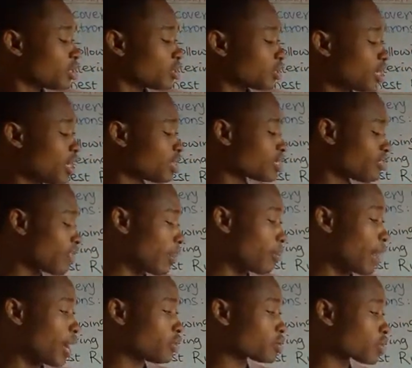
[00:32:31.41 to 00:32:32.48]
Relative
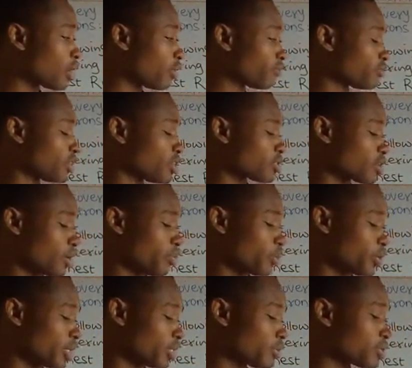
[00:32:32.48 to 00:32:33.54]
amount of these
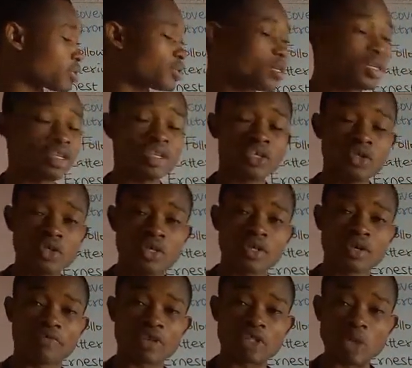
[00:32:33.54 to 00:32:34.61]
components in the
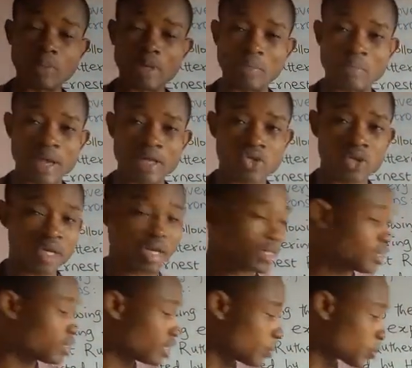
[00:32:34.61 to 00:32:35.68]
unit of atomic mass
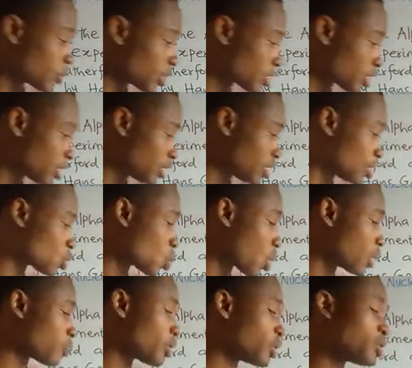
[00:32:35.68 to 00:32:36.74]
units, the proton is
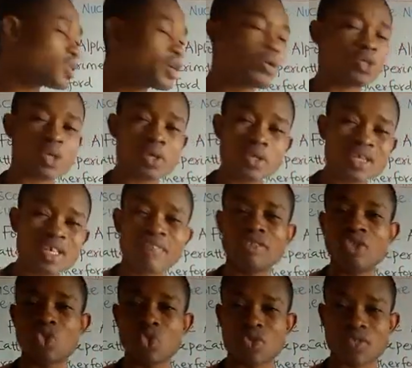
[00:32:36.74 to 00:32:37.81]

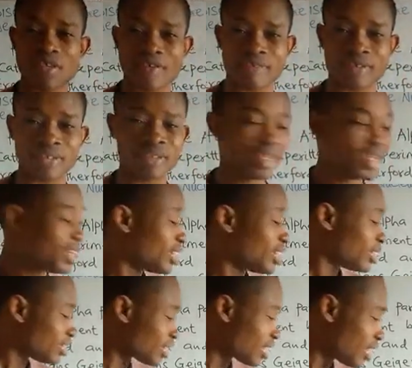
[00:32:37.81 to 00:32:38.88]
1.00727
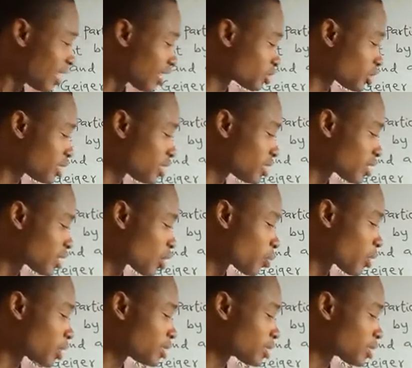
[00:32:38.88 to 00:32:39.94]
the electron is
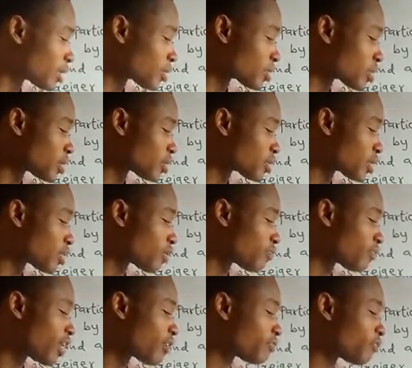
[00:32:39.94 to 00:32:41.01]

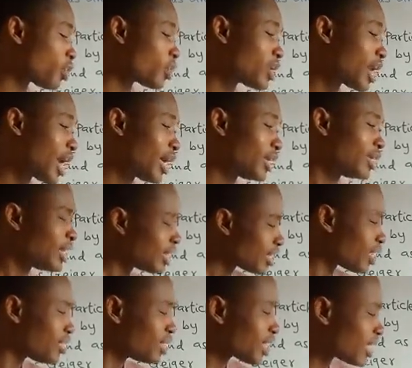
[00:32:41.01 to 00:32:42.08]
0.000549. Now
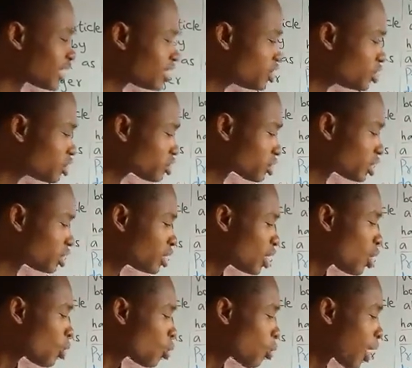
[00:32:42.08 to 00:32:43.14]
look at the neutron,
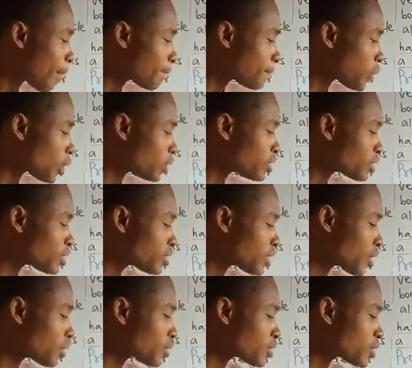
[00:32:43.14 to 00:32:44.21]

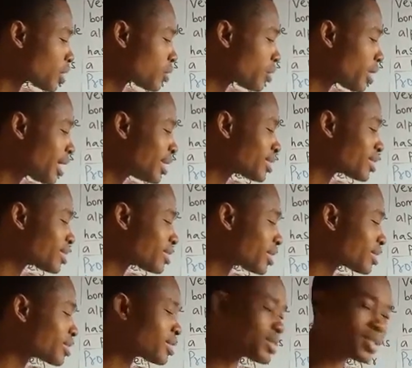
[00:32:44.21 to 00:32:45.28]

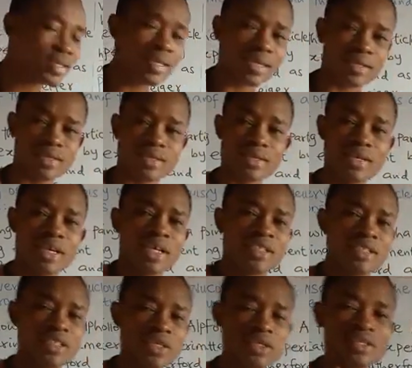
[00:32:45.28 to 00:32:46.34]

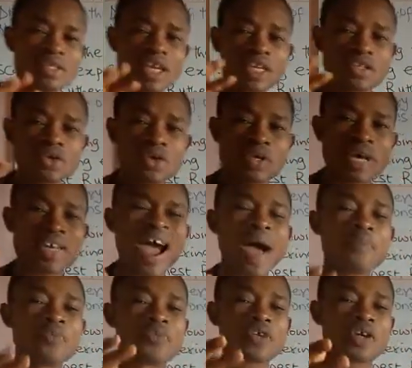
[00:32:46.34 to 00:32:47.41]
1.00866. Did you take note that
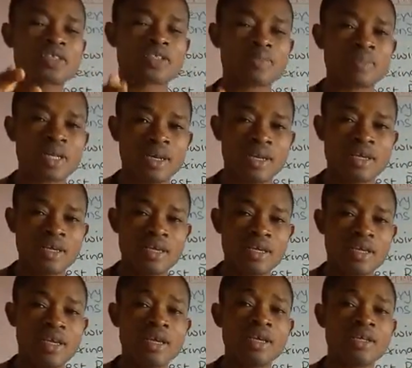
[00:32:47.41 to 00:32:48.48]

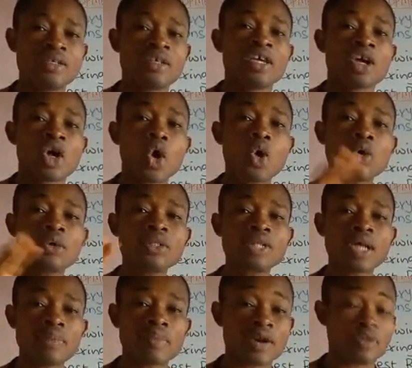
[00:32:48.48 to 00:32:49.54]
approximately a whole
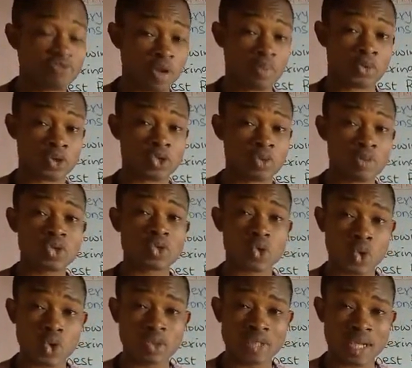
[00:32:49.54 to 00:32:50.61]
number, if you approximate to
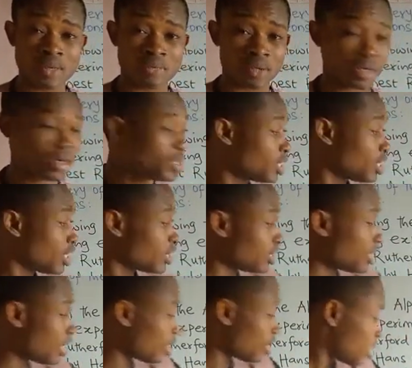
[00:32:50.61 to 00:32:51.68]
whole number,
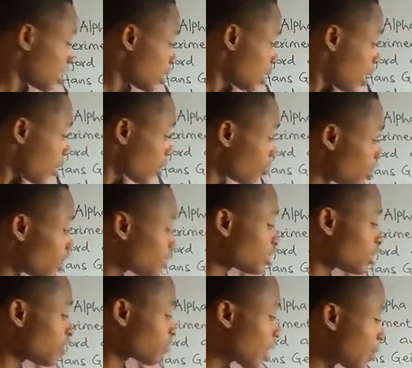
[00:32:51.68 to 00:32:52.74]
the
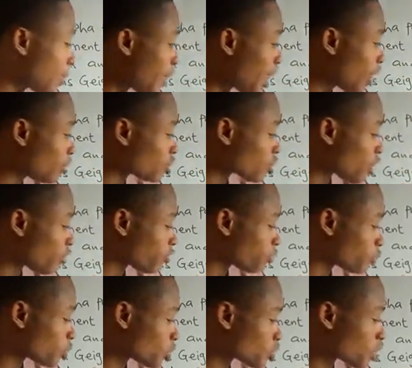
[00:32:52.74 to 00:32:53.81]
relative amount
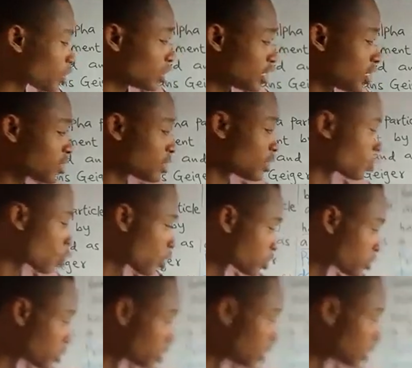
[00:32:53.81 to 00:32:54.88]
of proton is
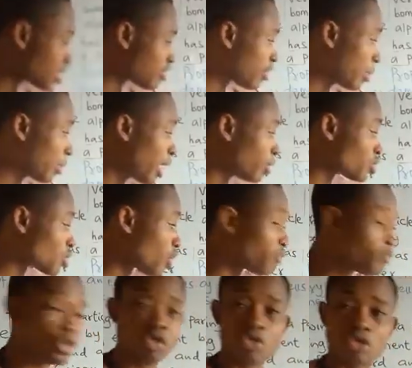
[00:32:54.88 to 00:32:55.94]
equal to the relative amount
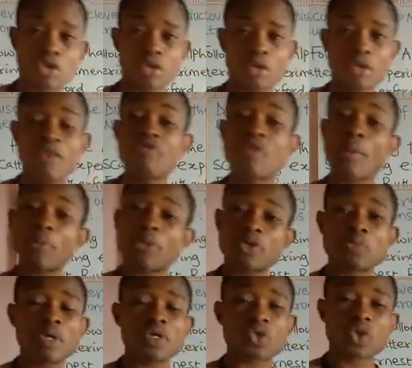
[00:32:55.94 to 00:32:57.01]
of neutron. If you
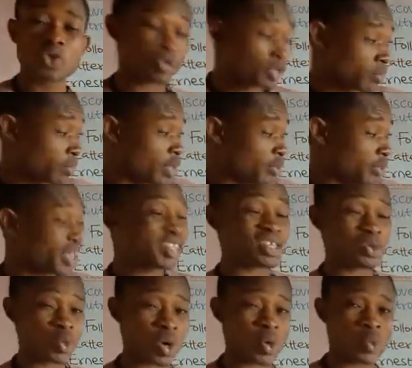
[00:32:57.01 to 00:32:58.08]
approximate to whole number, you'll be
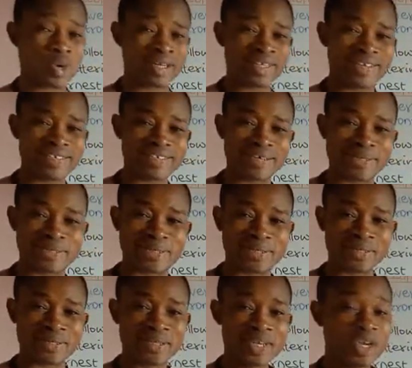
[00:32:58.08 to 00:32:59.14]
getting one one there, is that not
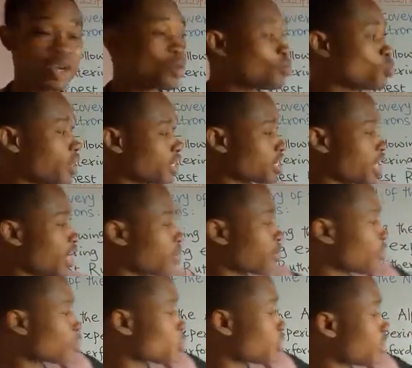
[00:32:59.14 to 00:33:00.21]
so? Which
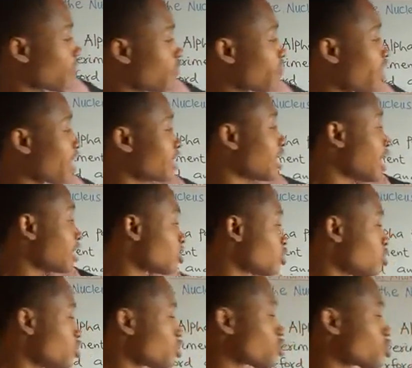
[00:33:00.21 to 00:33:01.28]
agrees with the fact that
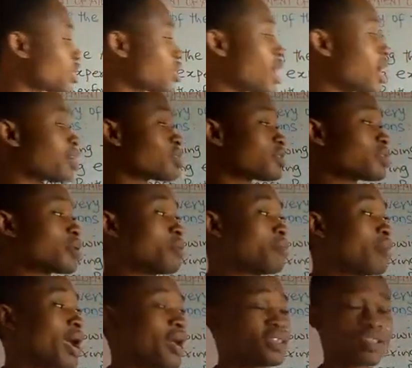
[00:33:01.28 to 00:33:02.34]
neutron has the
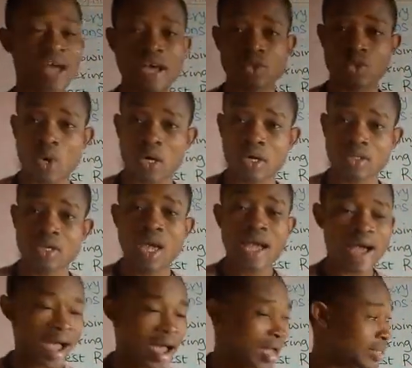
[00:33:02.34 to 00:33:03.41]
same mass as what?
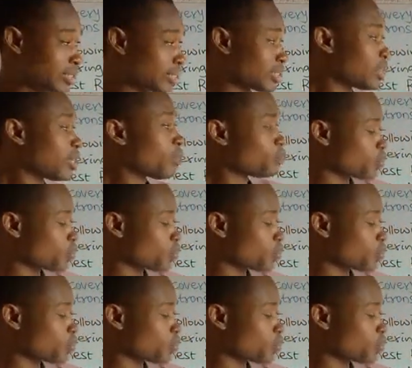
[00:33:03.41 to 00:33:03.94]
As